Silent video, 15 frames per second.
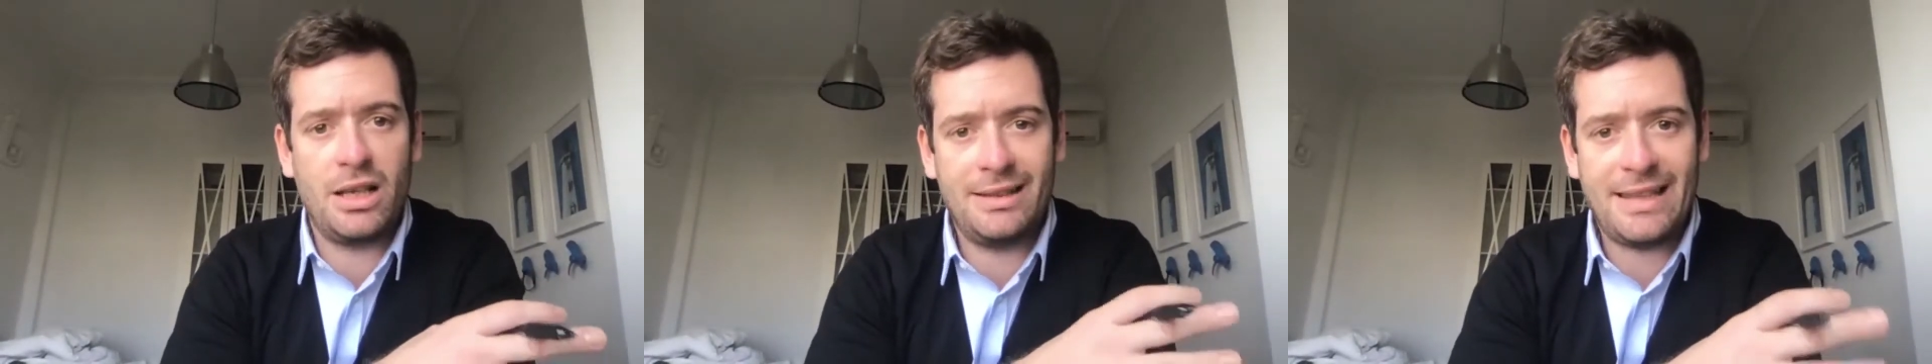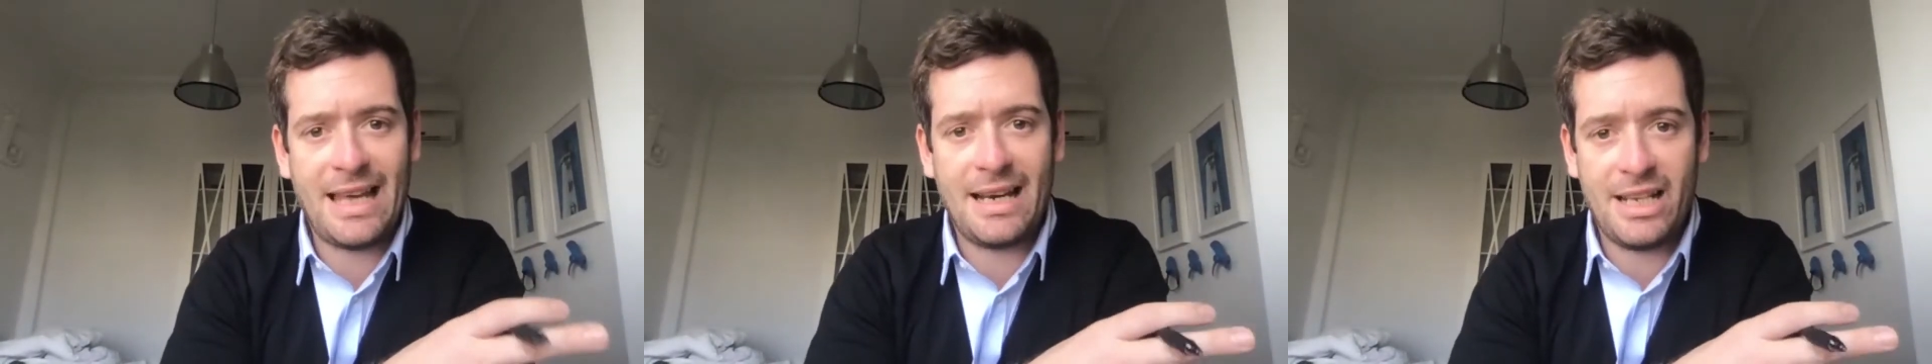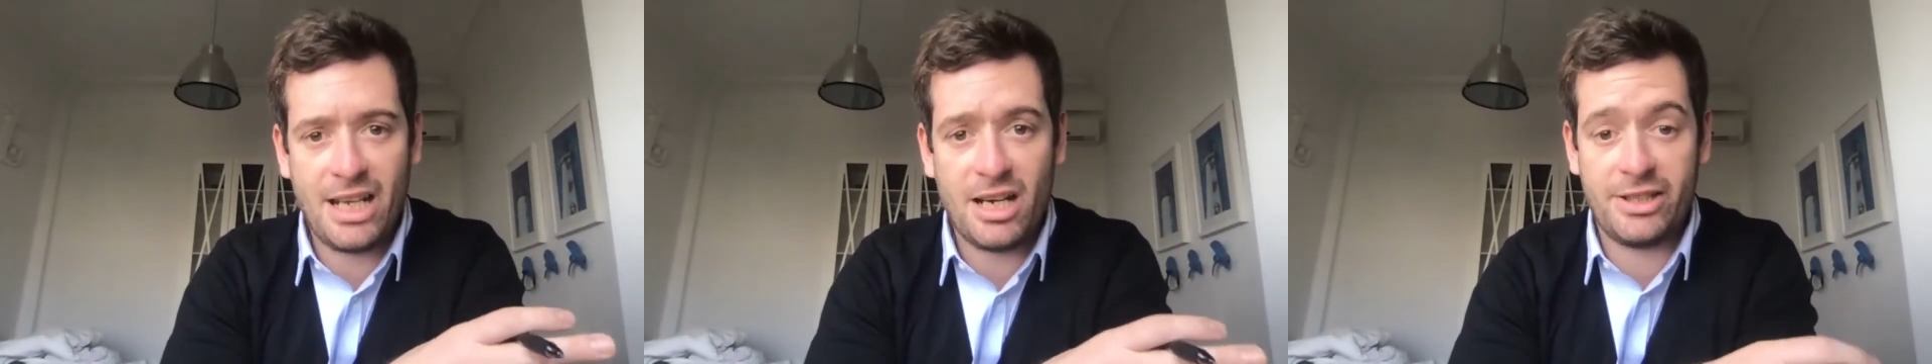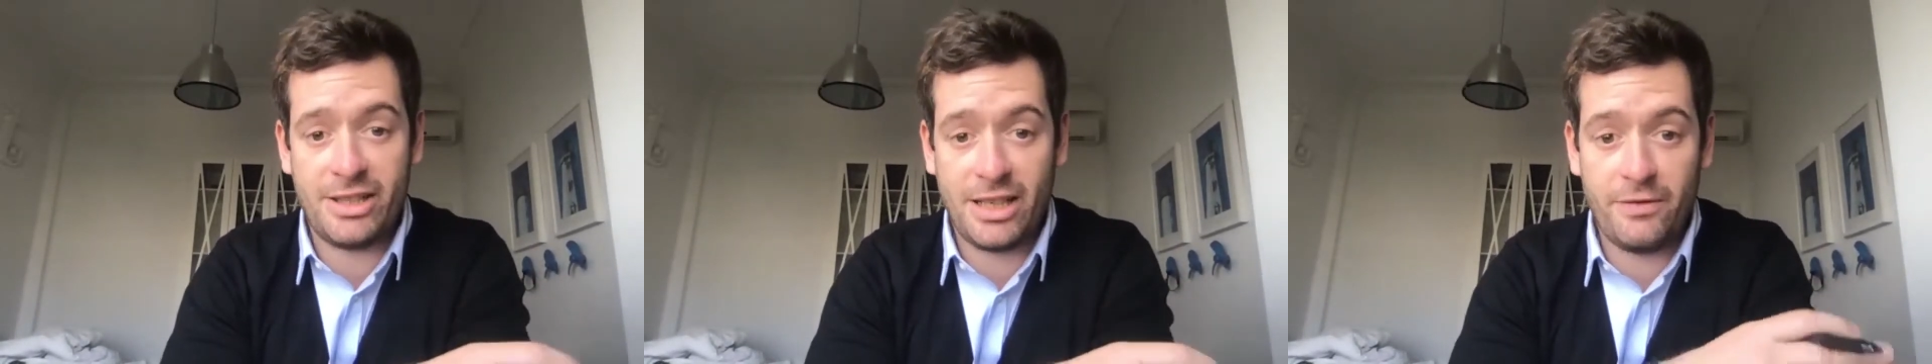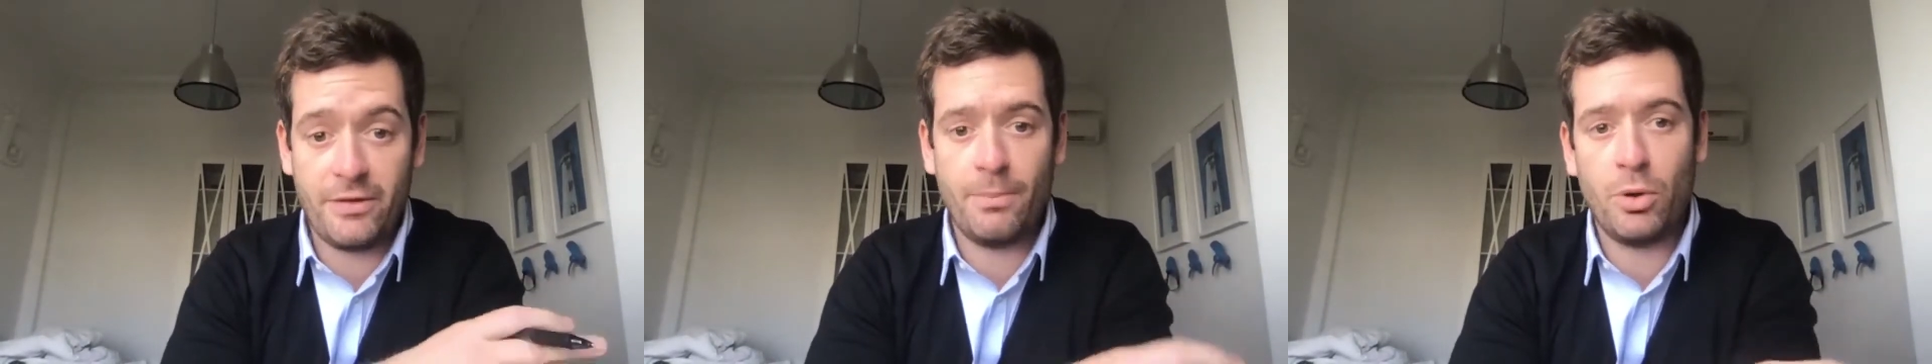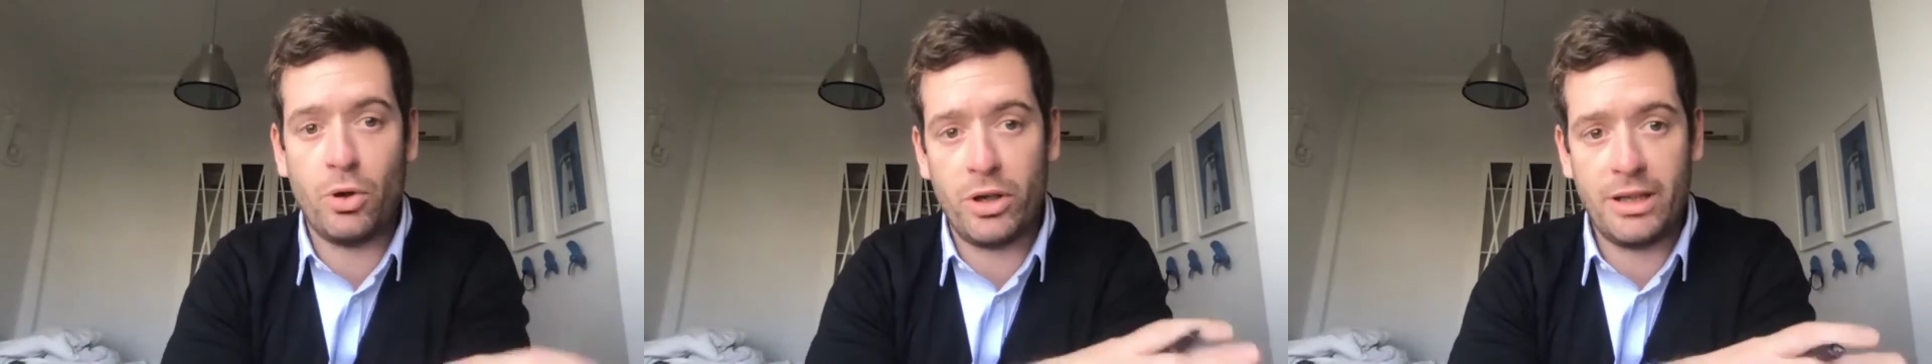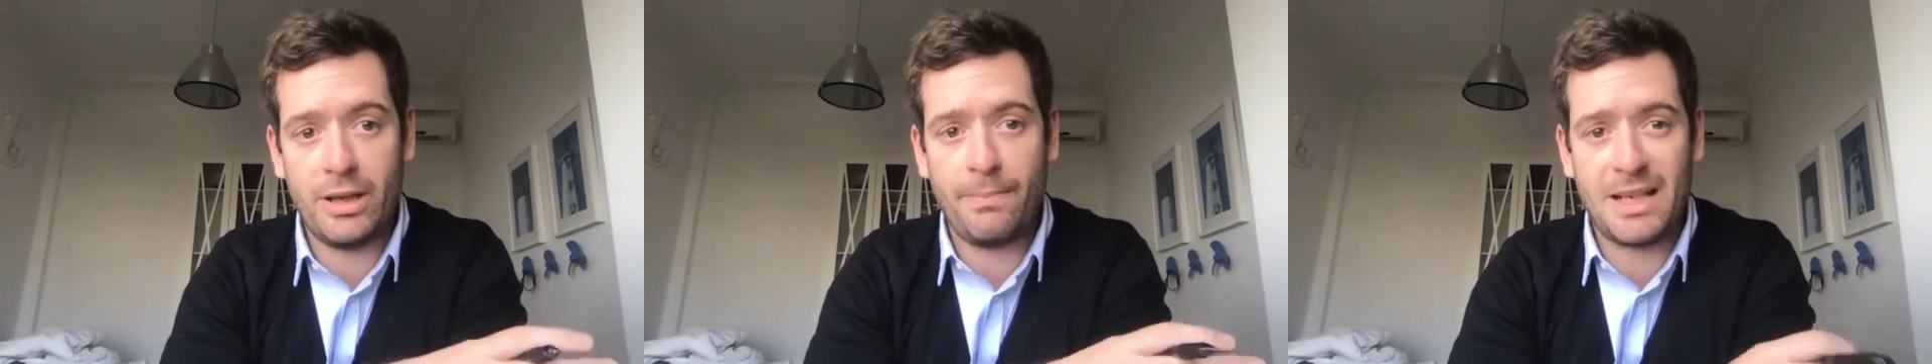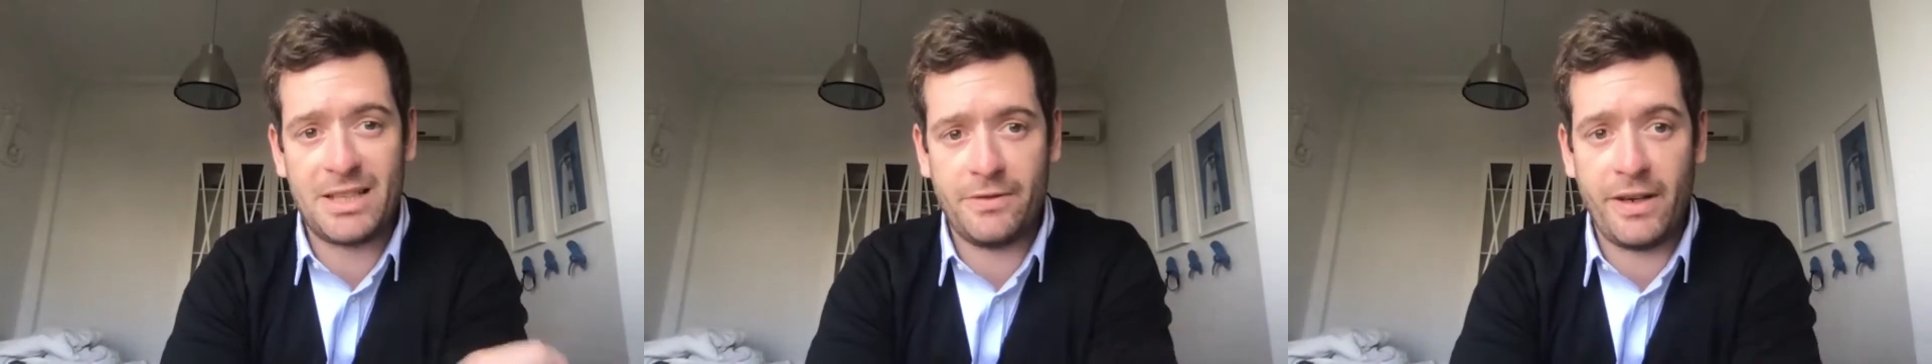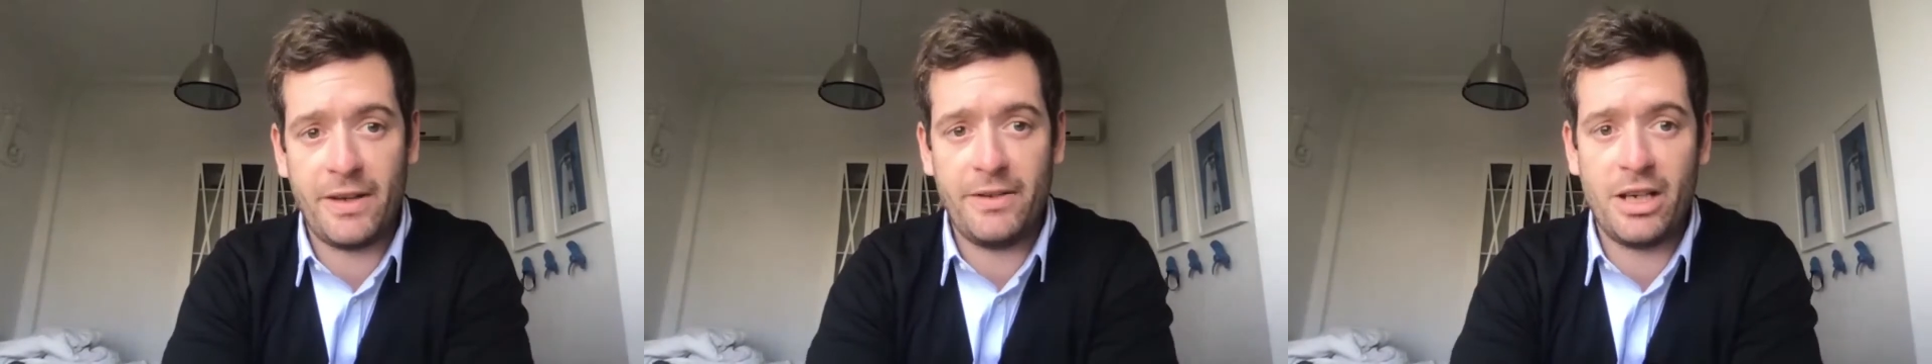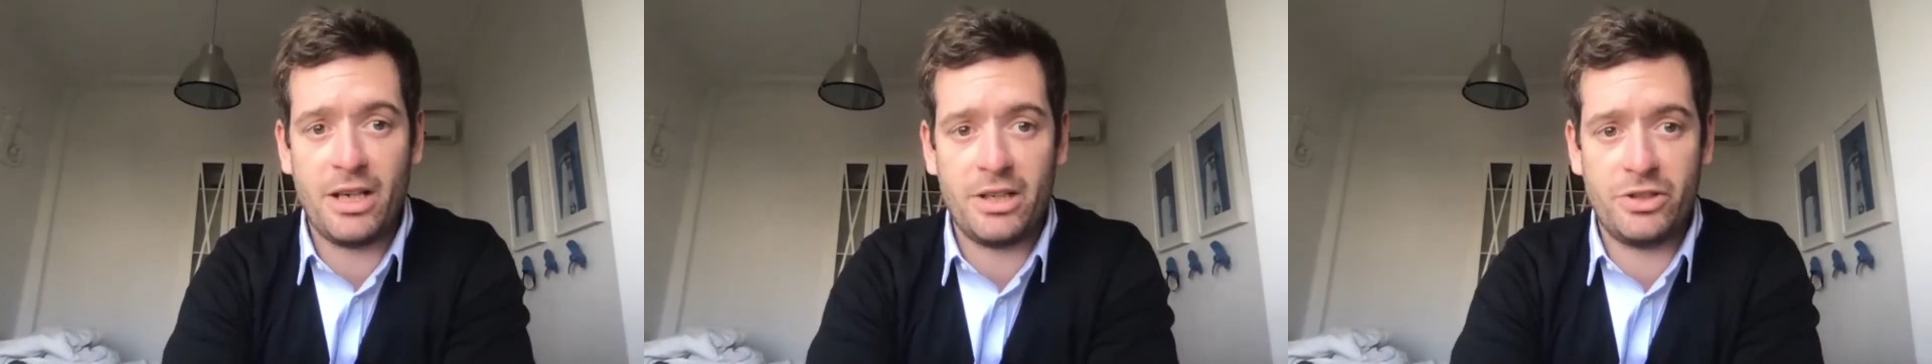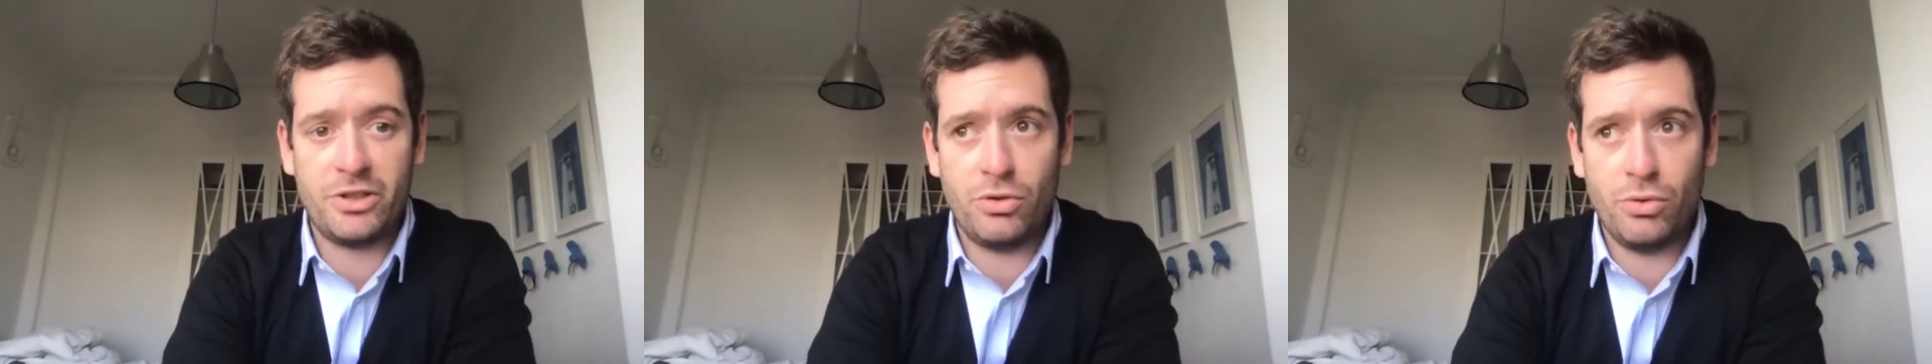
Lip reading: 10 years, and even more in the past 5 years,